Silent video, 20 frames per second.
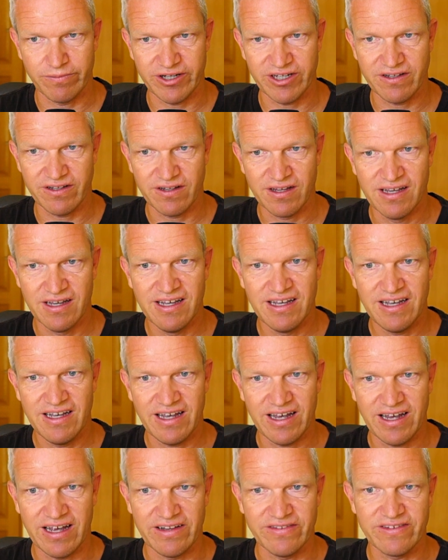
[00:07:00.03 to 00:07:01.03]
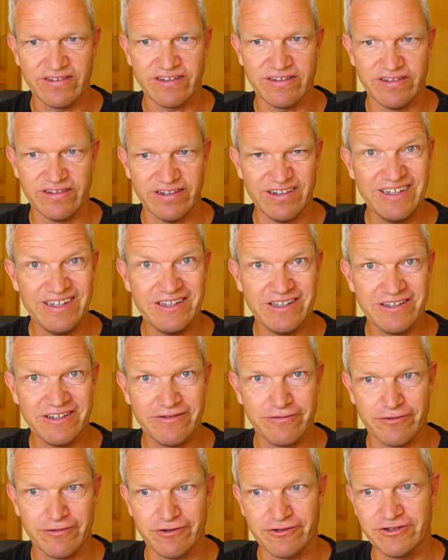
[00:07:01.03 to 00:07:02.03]
bin, and deleted
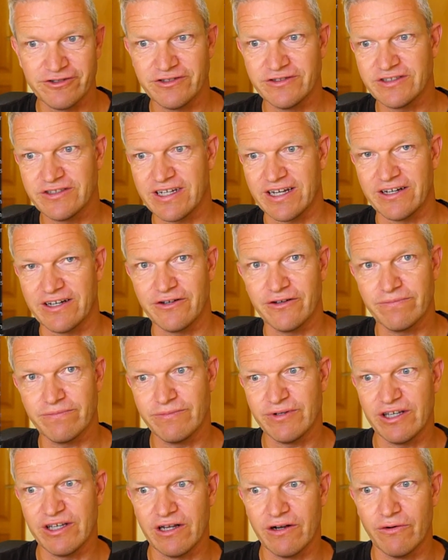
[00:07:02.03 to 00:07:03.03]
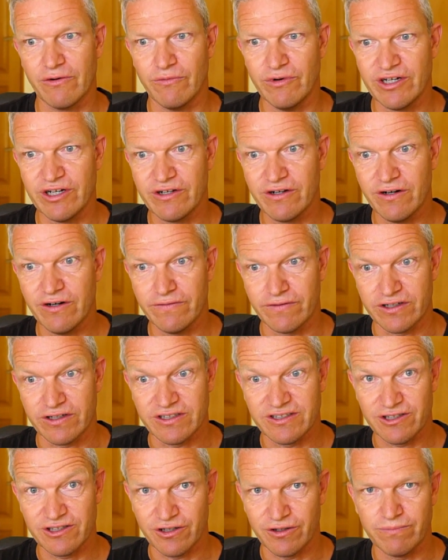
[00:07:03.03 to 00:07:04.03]
versions cannot be
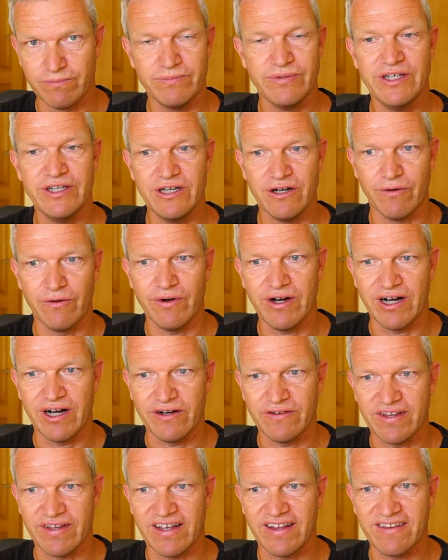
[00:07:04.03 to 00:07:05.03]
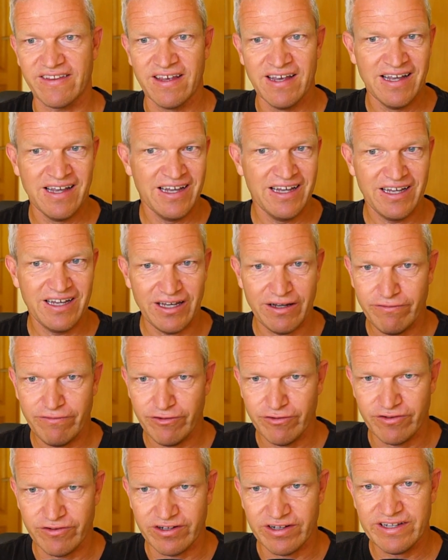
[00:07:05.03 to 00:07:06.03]
recovered. So be aware that if
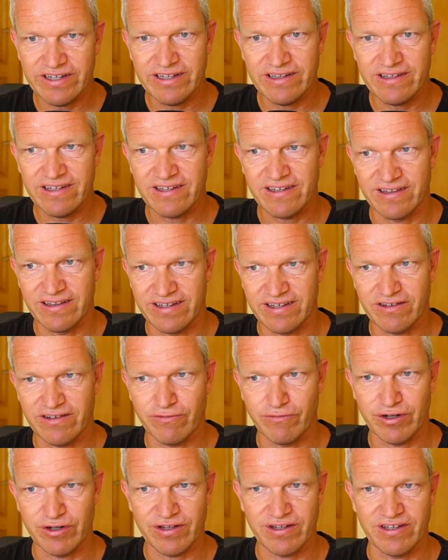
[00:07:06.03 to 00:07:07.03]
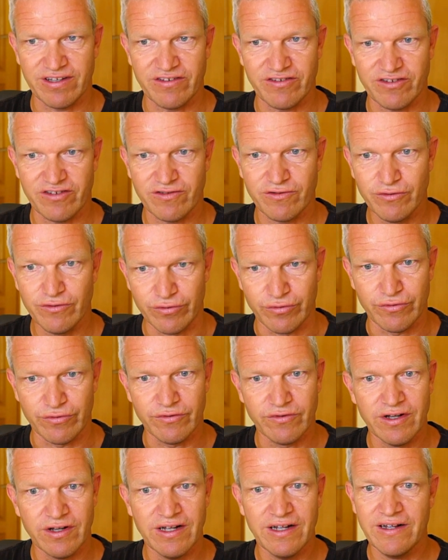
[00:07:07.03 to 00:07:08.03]
you delete this with this tool,
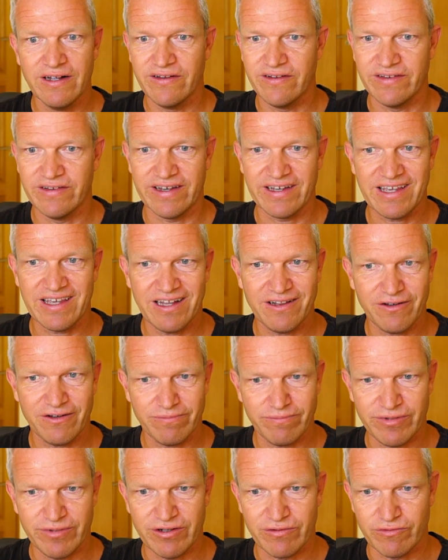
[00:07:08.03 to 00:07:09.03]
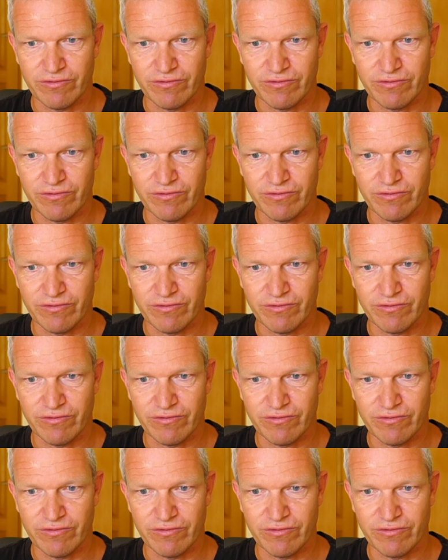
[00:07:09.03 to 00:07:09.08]
they cannot be